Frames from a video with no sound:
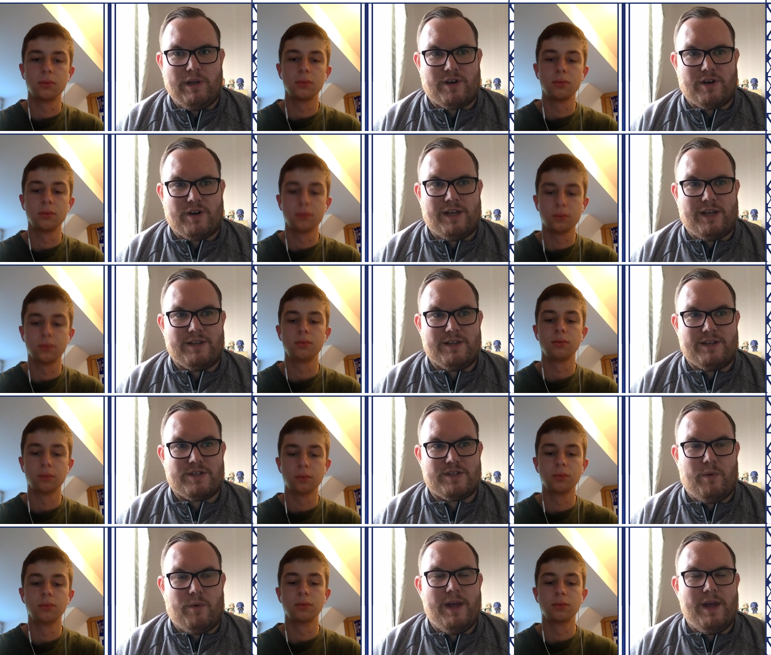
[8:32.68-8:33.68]
Speaker 1: bully
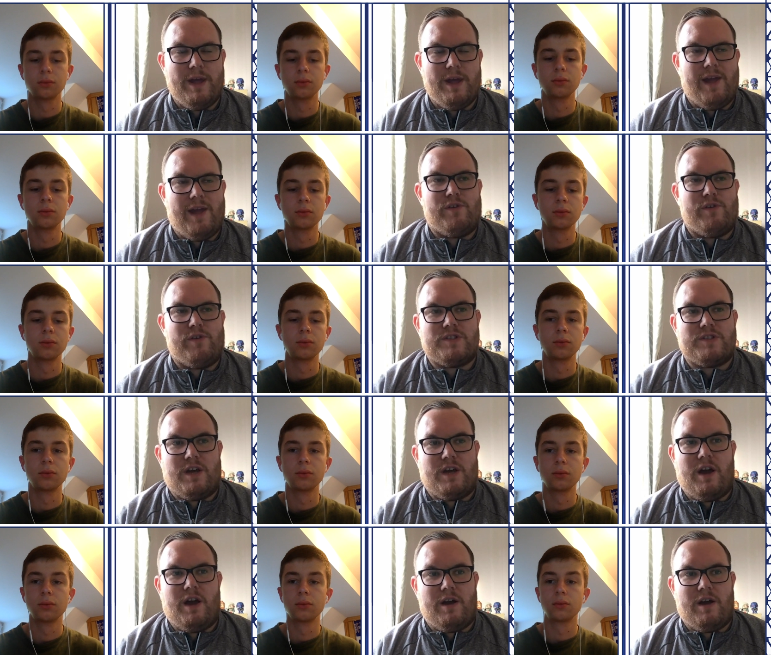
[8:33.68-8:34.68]
strikers. So if not
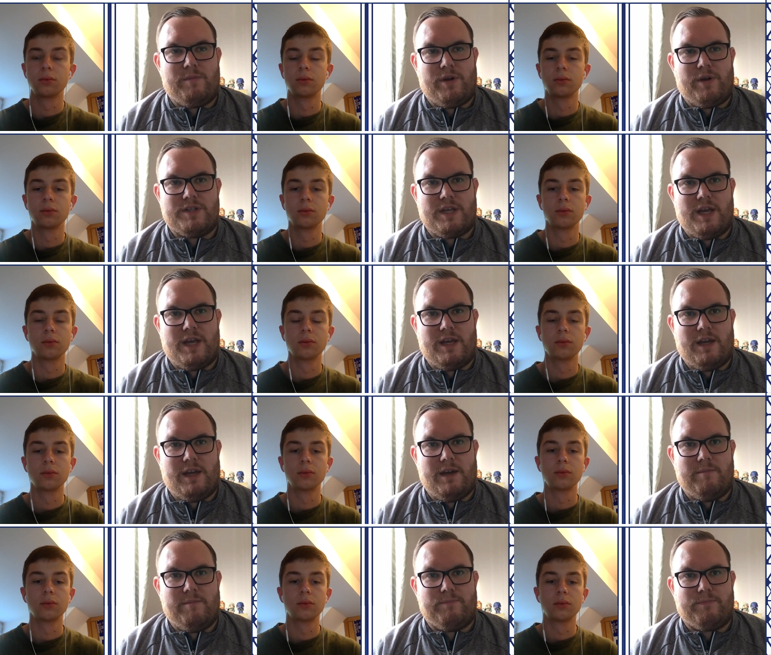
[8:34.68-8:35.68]
Zaha, I'm going to
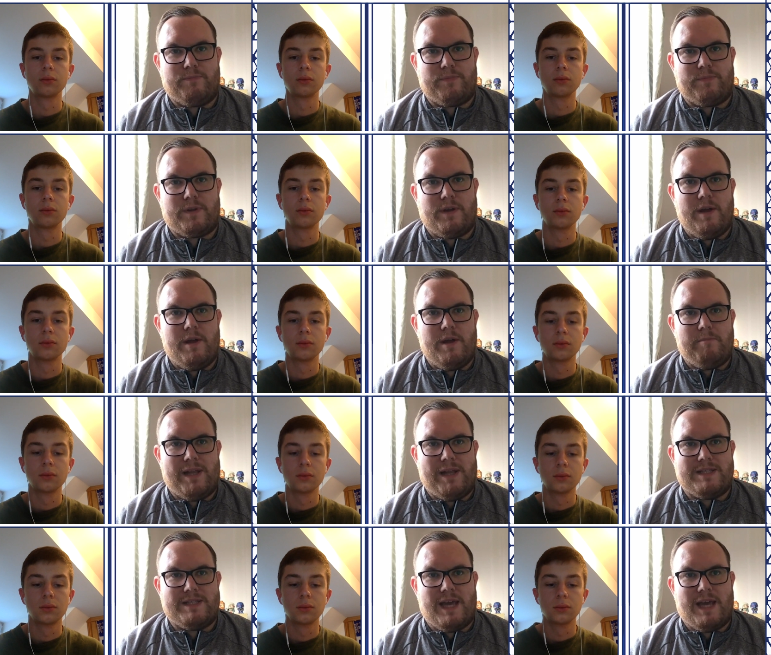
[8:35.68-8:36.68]
say um,
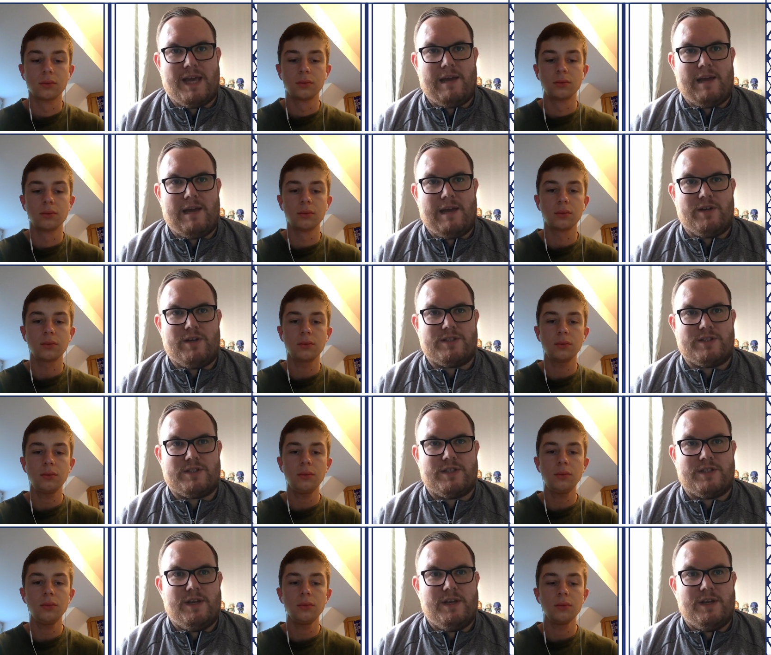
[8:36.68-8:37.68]
Benteke
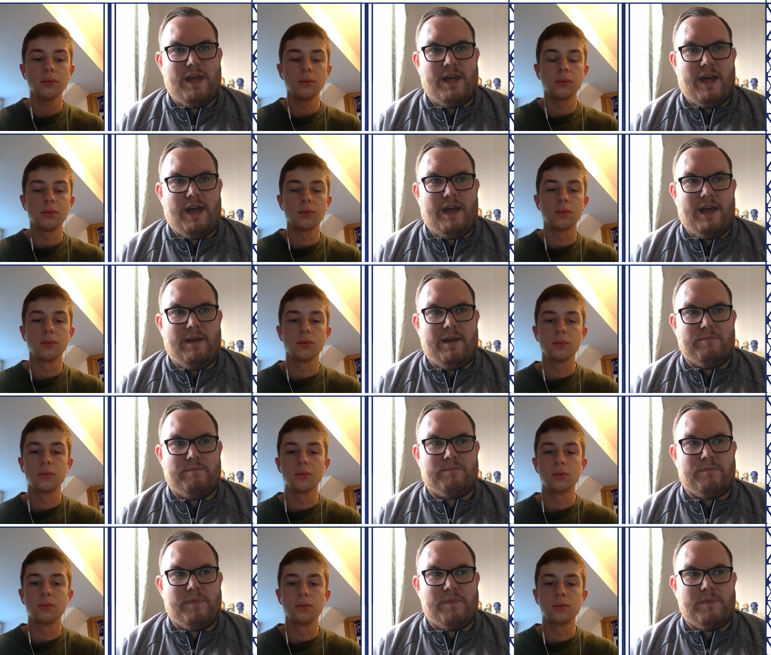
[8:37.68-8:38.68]
because
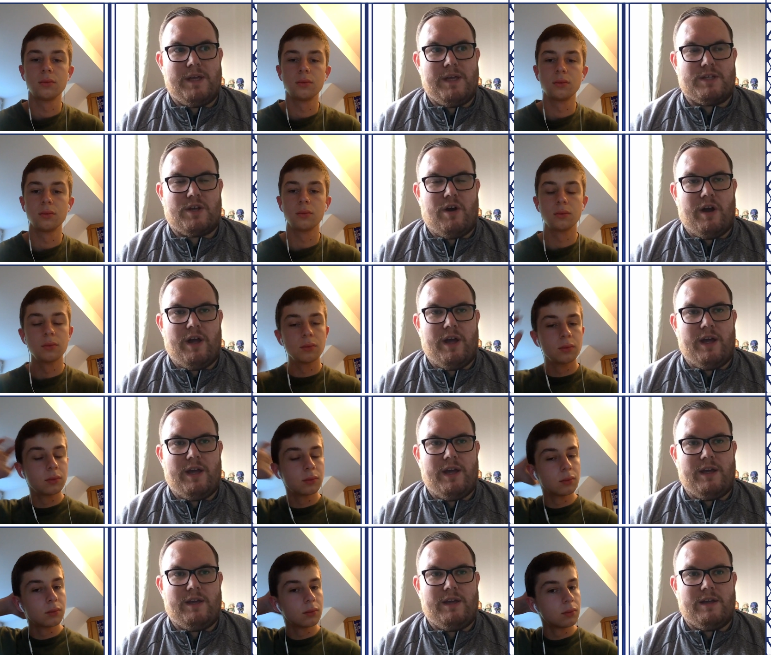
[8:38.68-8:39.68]
um, he's got
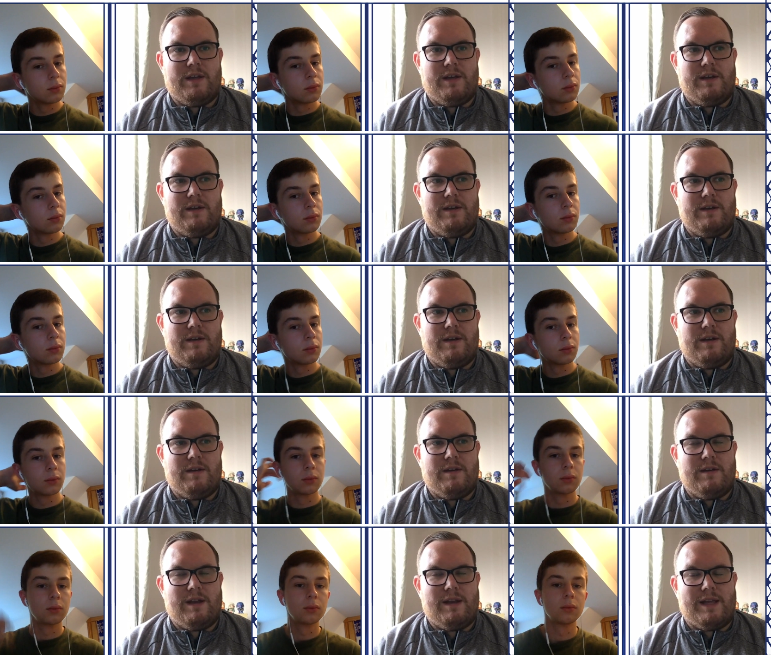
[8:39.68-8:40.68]
a
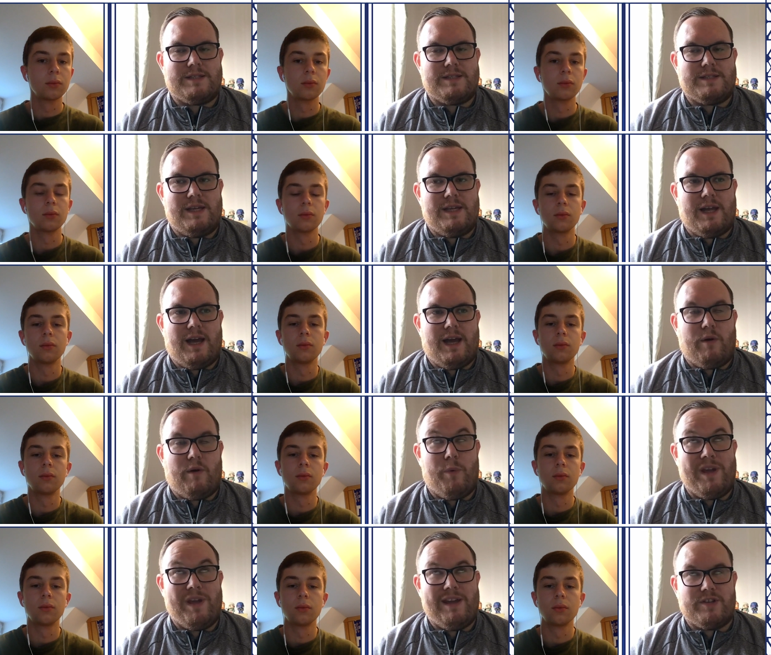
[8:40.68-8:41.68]
nasty
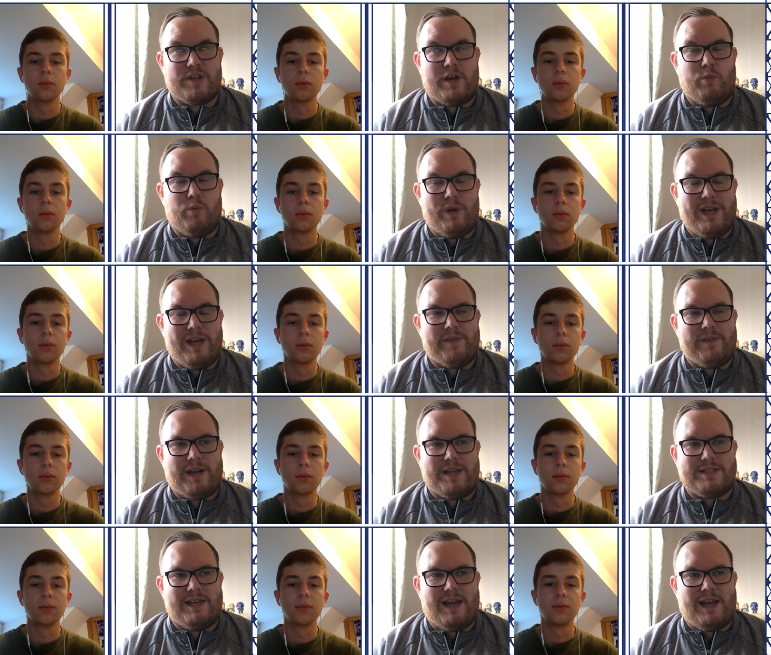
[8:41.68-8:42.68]
knack. Or we sorry, we
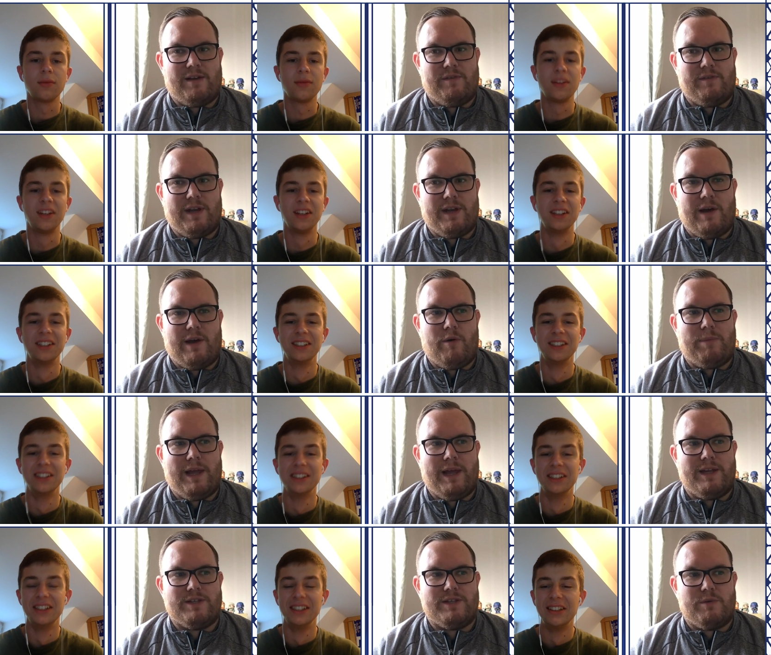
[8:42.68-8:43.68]
have a nasty knack of
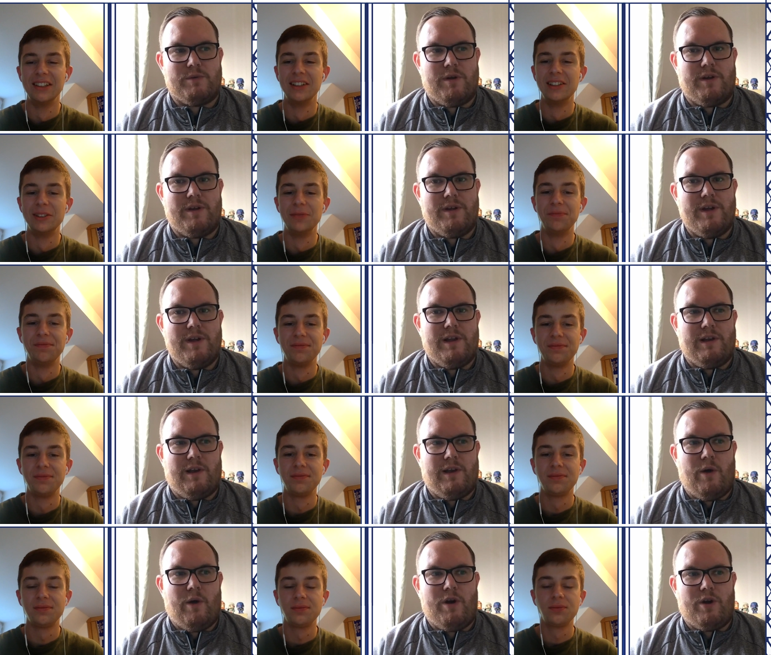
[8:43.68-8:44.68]
allowing players who are
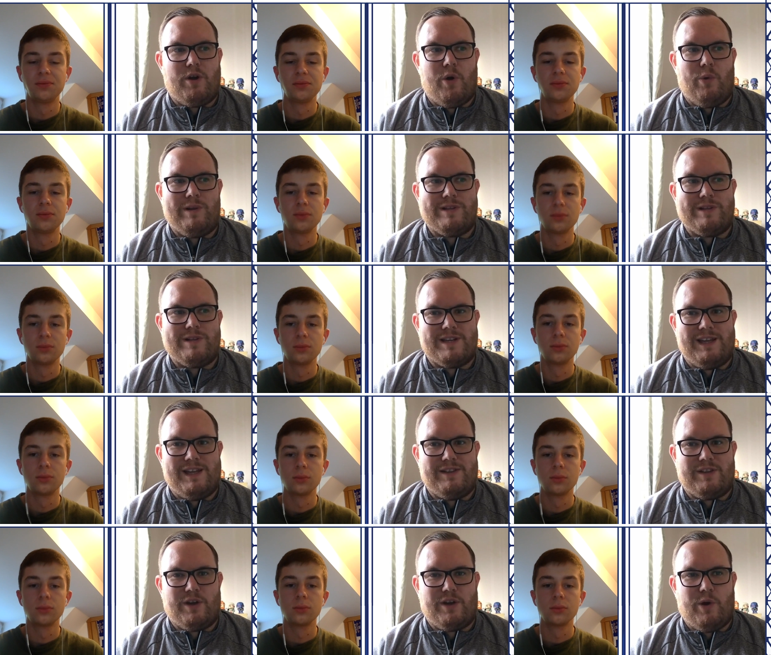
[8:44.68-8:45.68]
low on goals
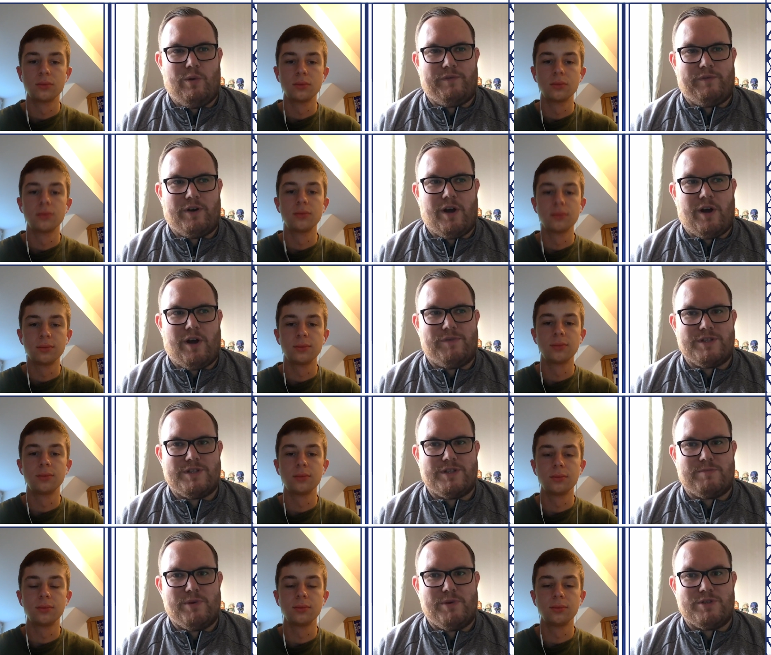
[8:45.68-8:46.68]
and need the goal for a
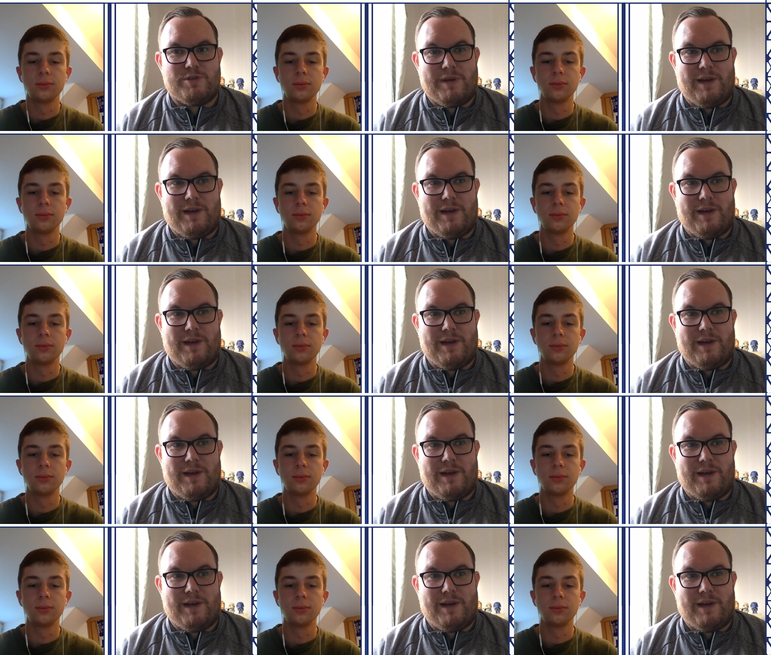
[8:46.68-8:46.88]
confidence